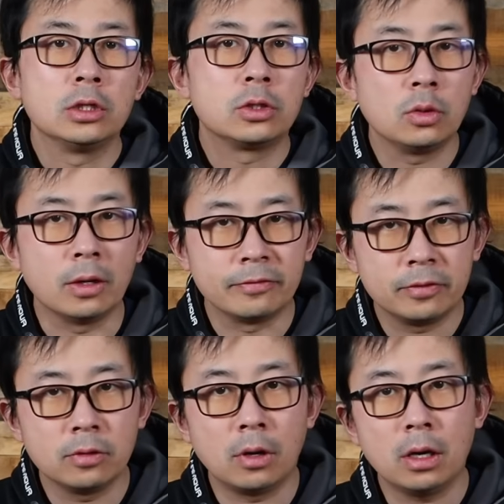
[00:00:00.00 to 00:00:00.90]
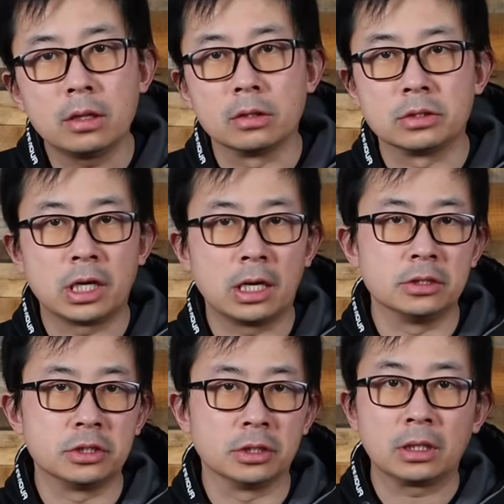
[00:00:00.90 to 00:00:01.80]
to a few other
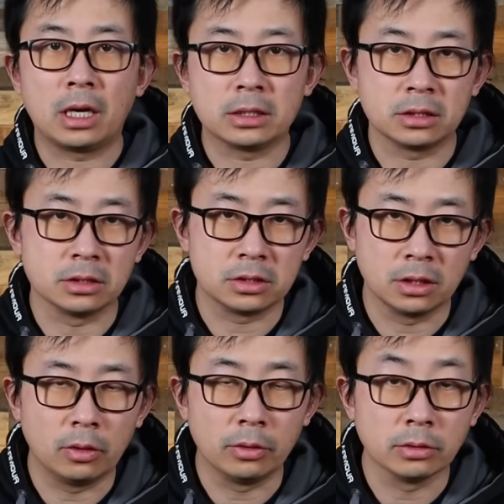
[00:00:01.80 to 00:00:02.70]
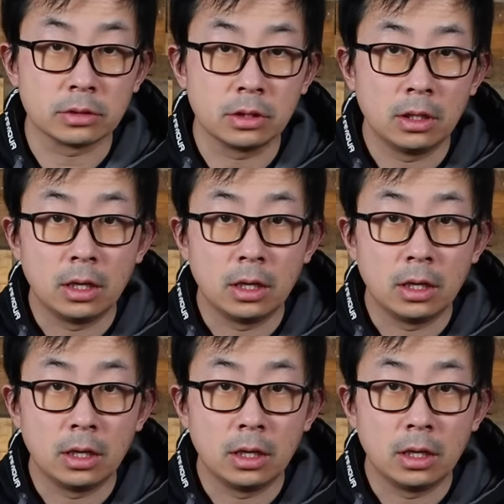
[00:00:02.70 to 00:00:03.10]
challenging casting scenarios,